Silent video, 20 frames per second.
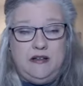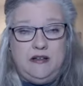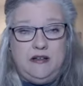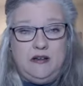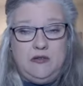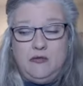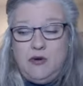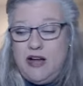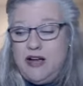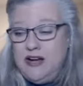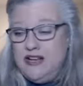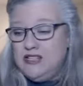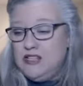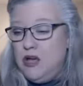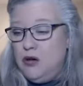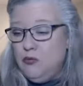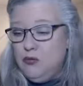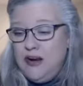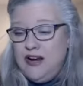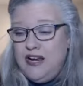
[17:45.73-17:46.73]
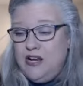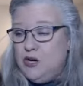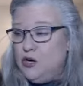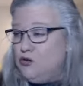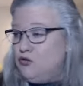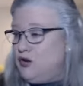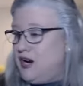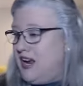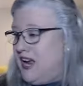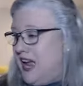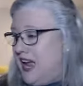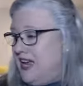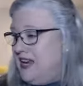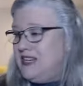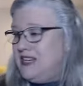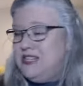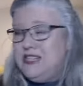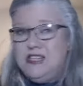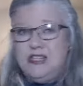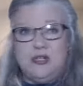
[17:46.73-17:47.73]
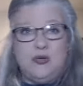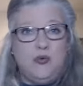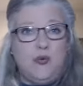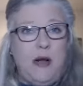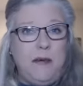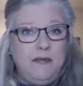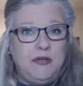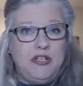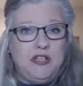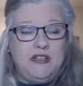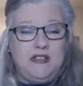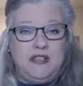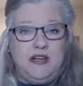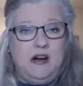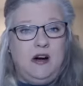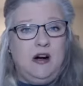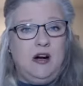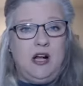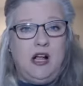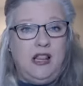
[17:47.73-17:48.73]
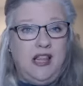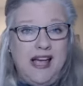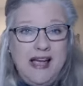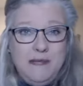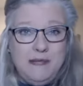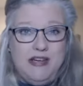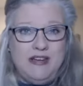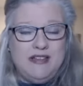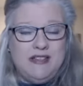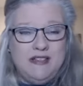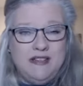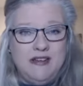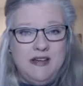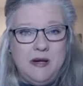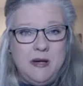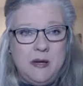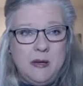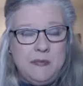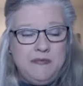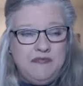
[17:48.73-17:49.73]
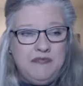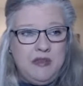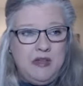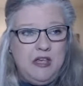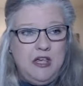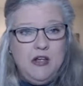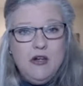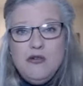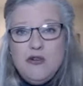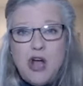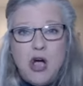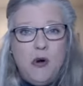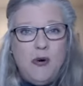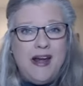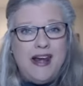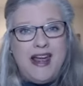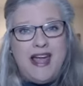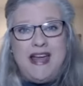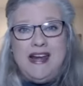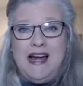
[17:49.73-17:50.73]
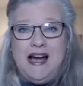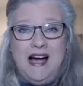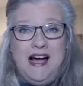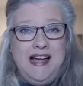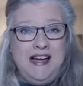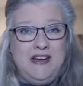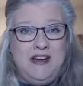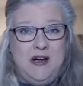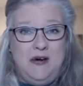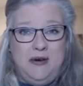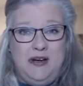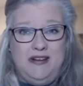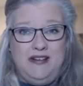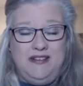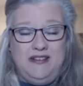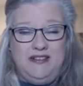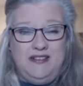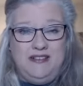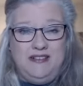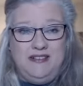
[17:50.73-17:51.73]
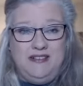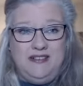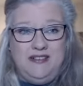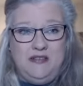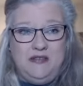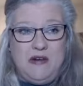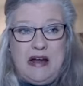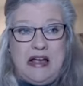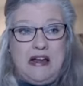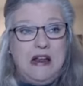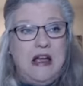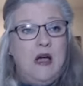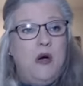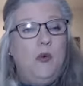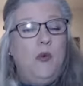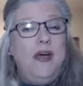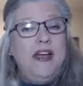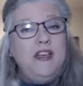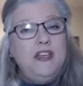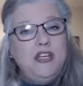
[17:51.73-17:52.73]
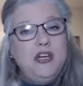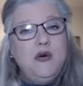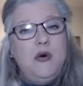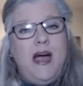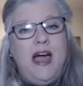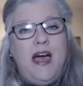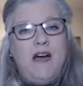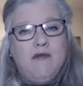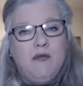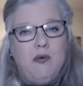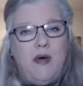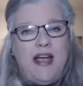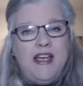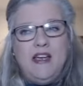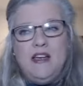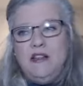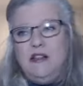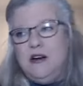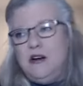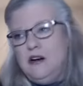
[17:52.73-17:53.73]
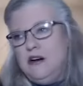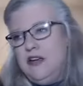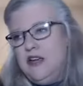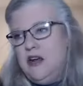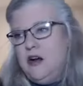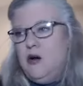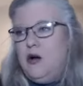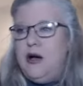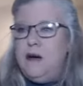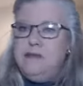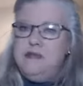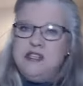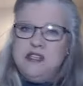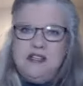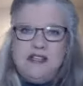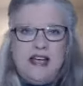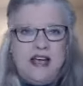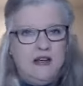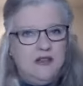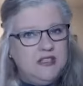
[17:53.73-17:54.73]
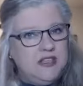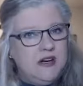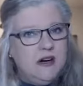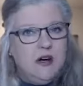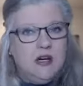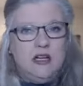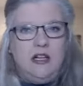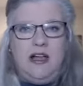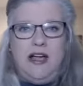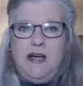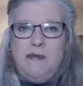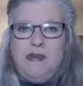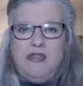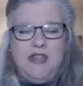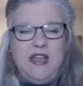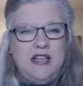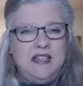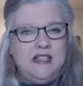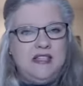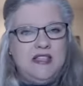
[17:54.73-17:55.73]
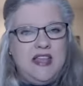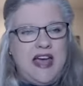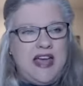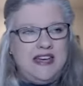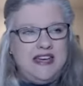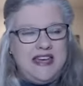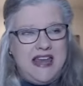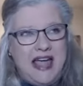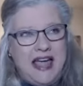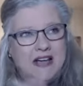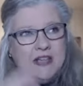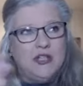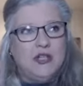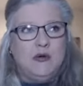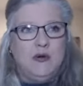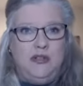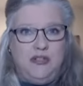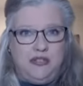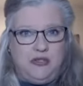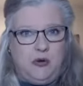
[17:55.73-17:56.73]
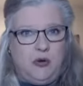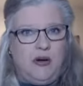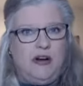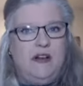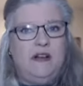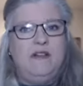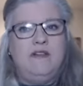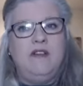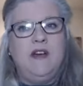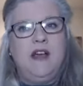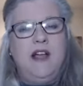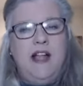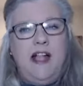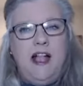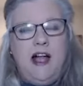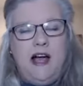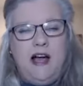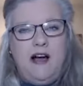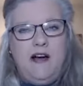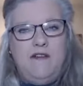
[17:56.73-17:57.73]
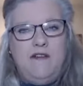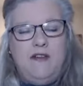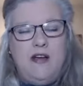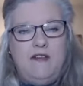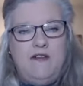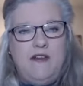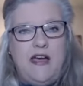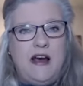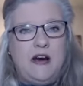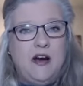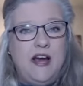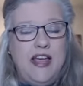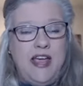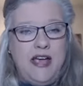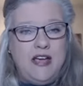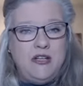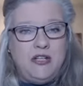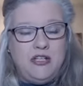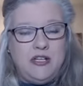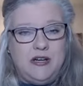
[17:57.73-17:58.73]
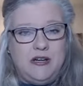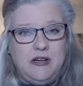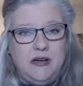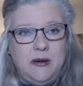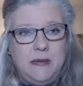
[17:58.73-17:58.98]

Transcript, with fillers: right? It's already created disruptions in our climate. You know it, and I know it right we do have regular you know ups and downs in our climate that's that natural sort of of variation